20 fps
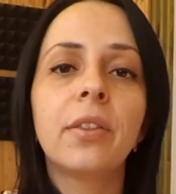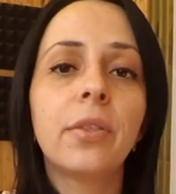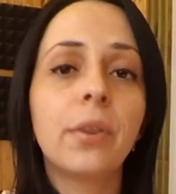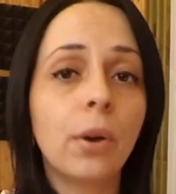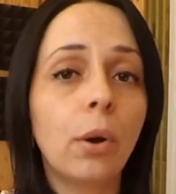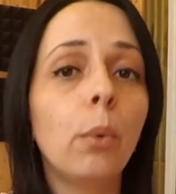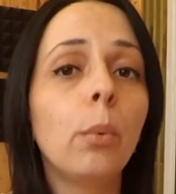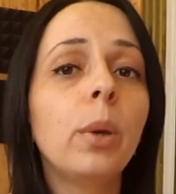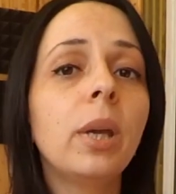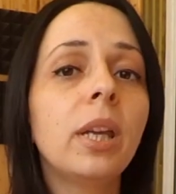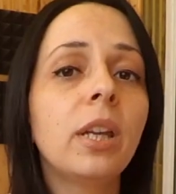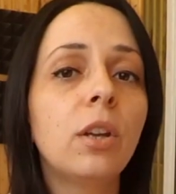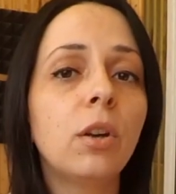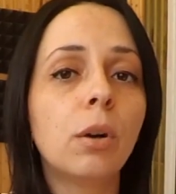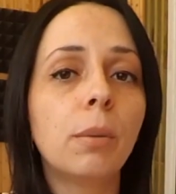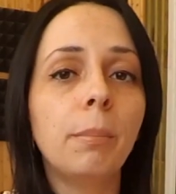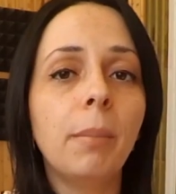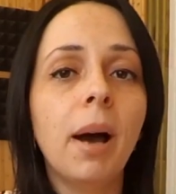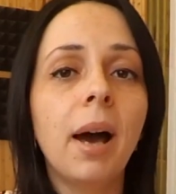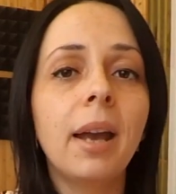throwing
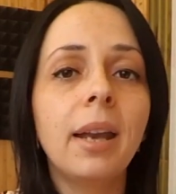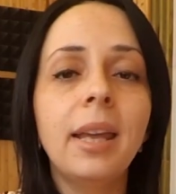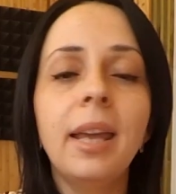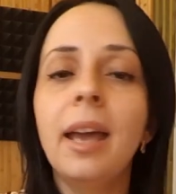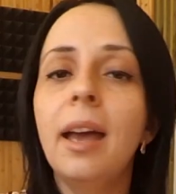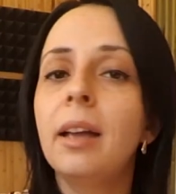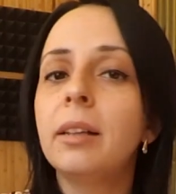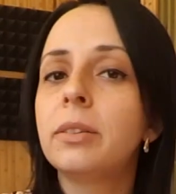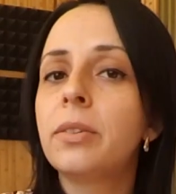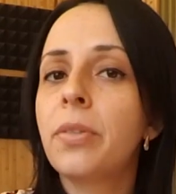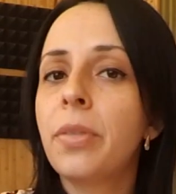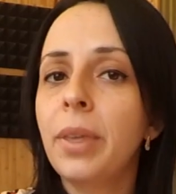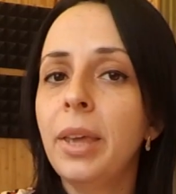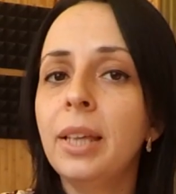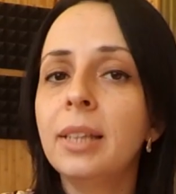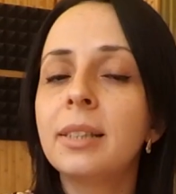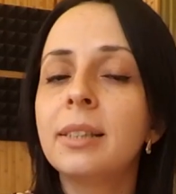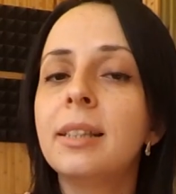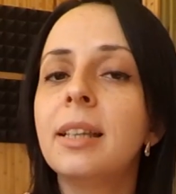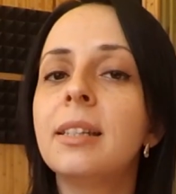your money at
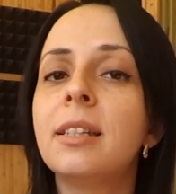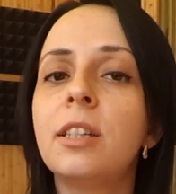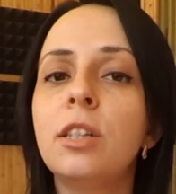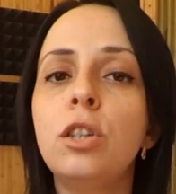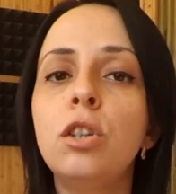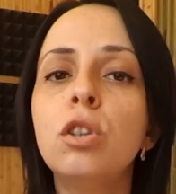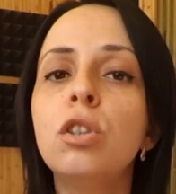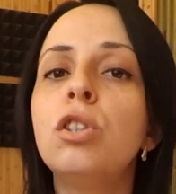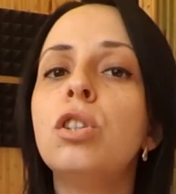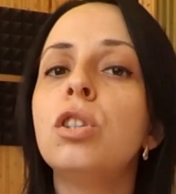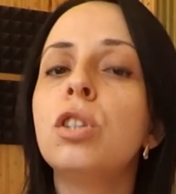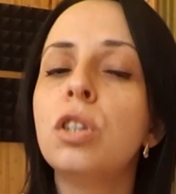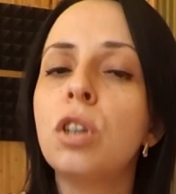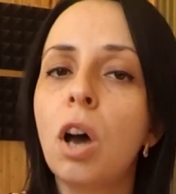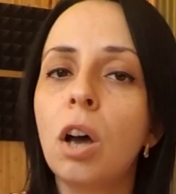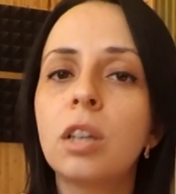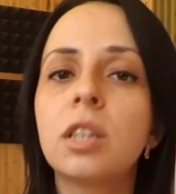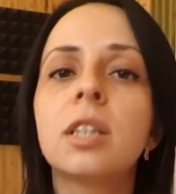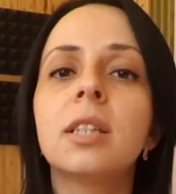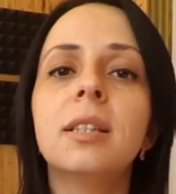things that you do
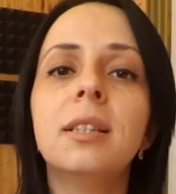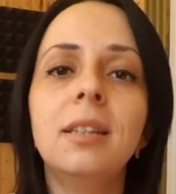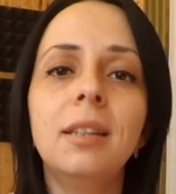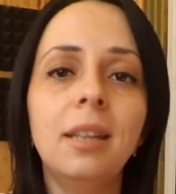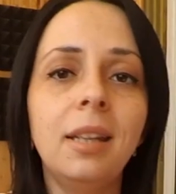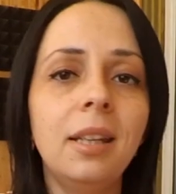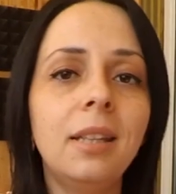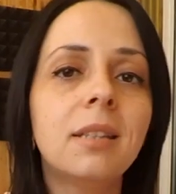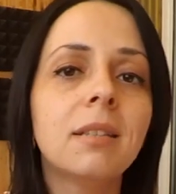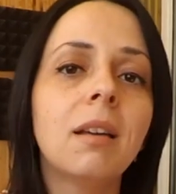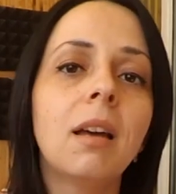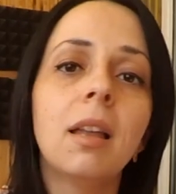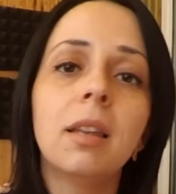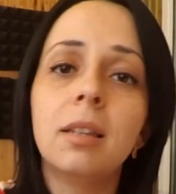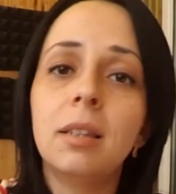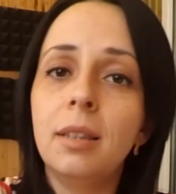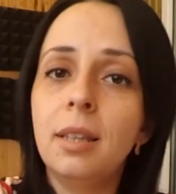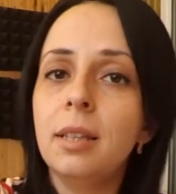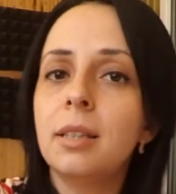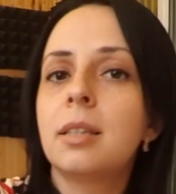not need
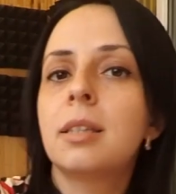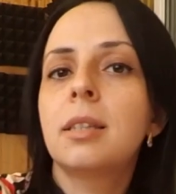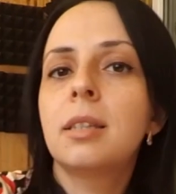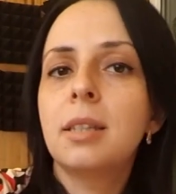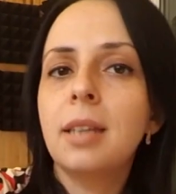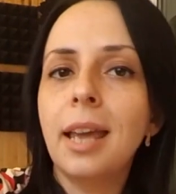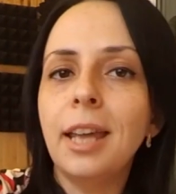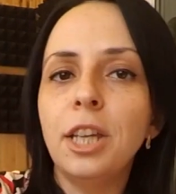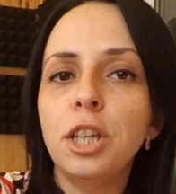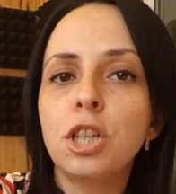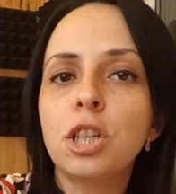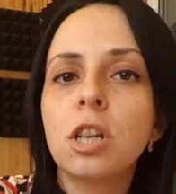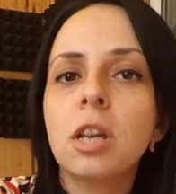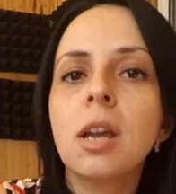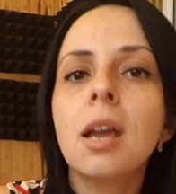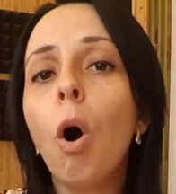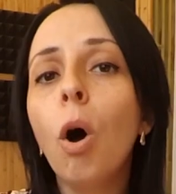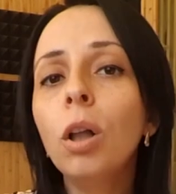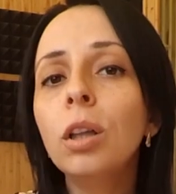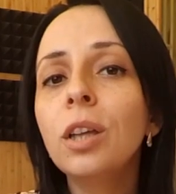at this stage.
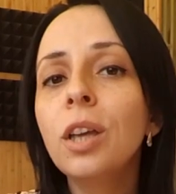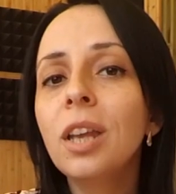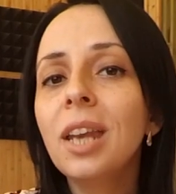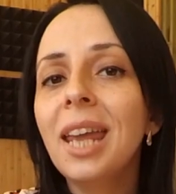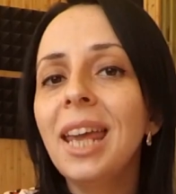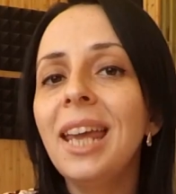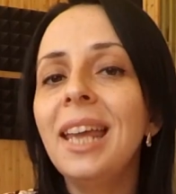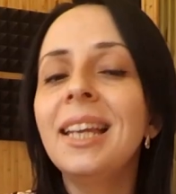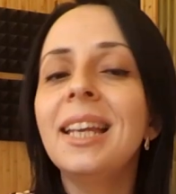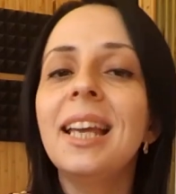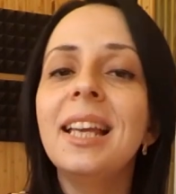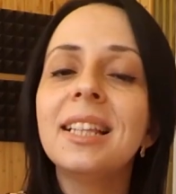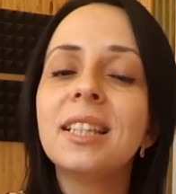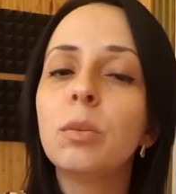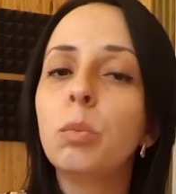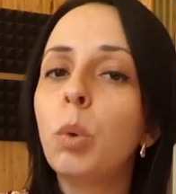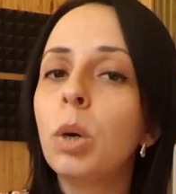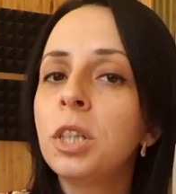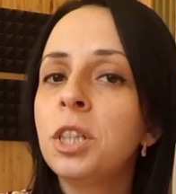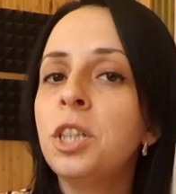All you need is
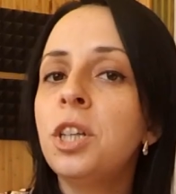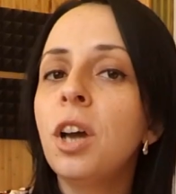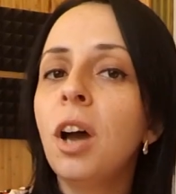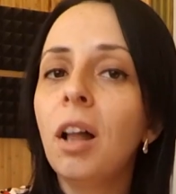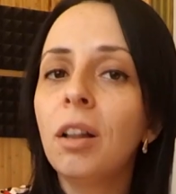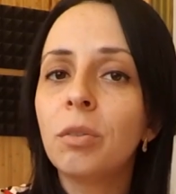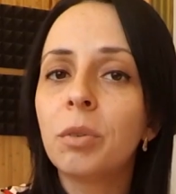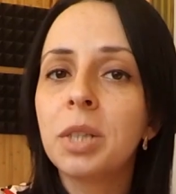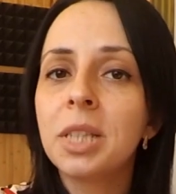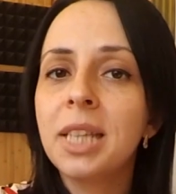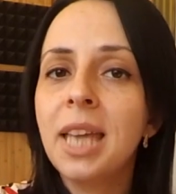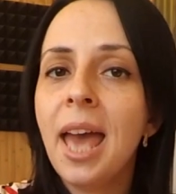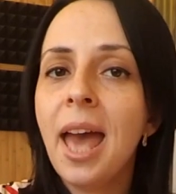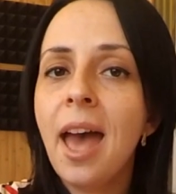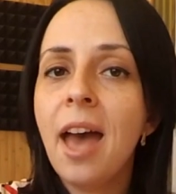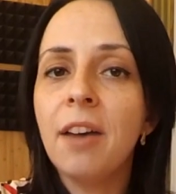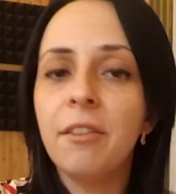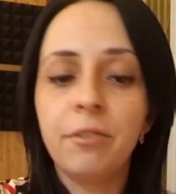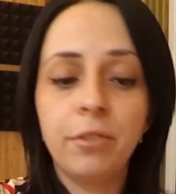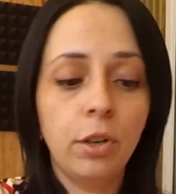what you already
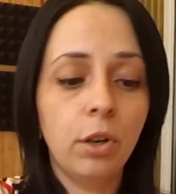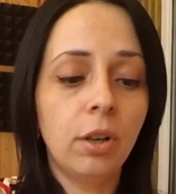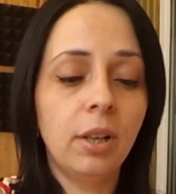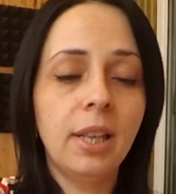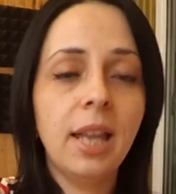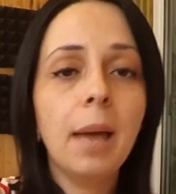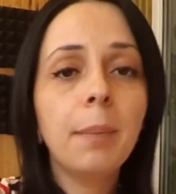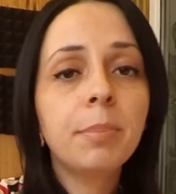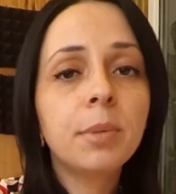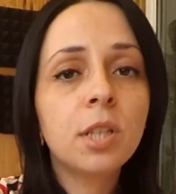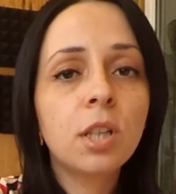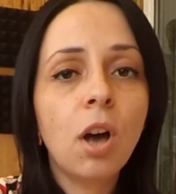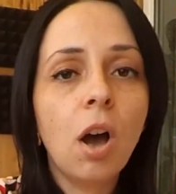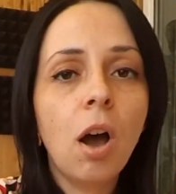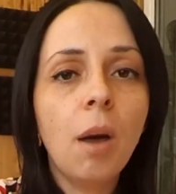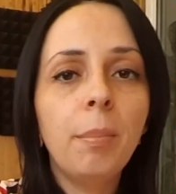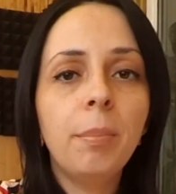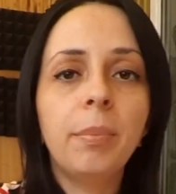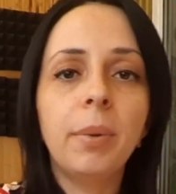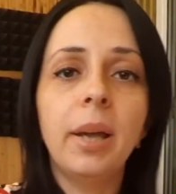have, your
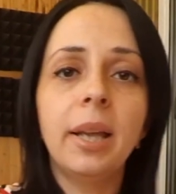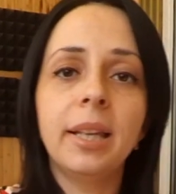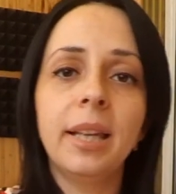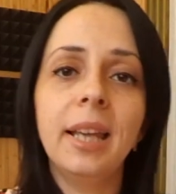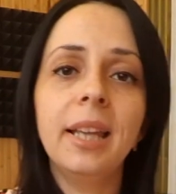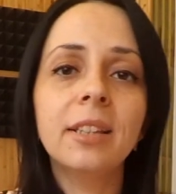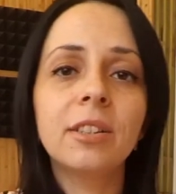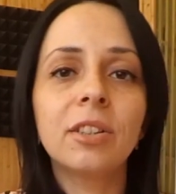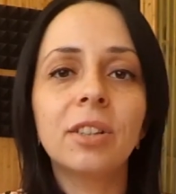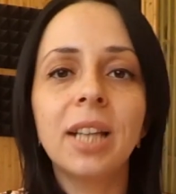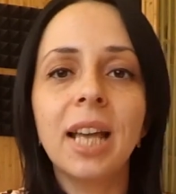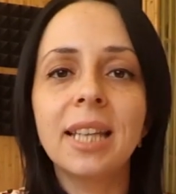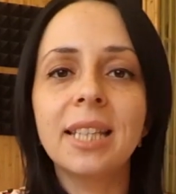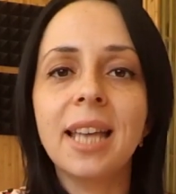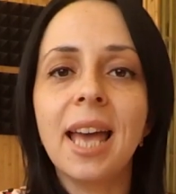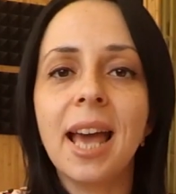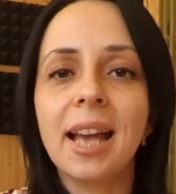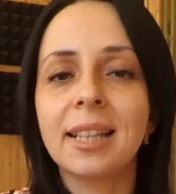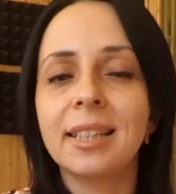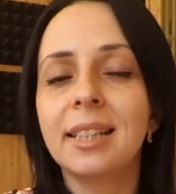laptop and internet
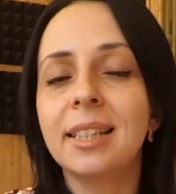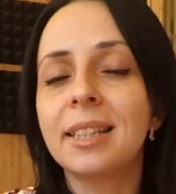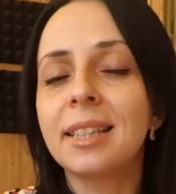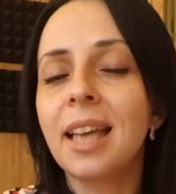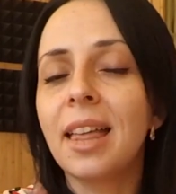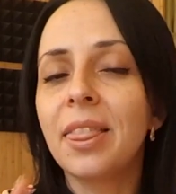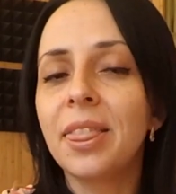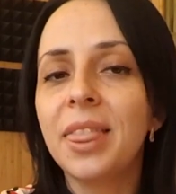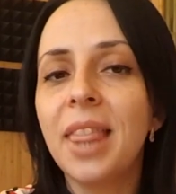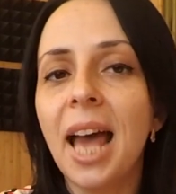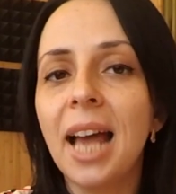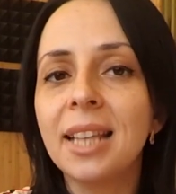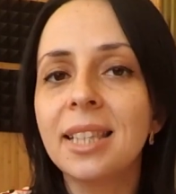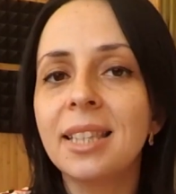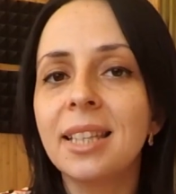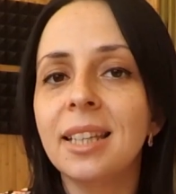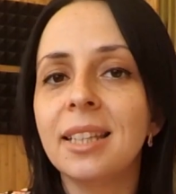access, and that's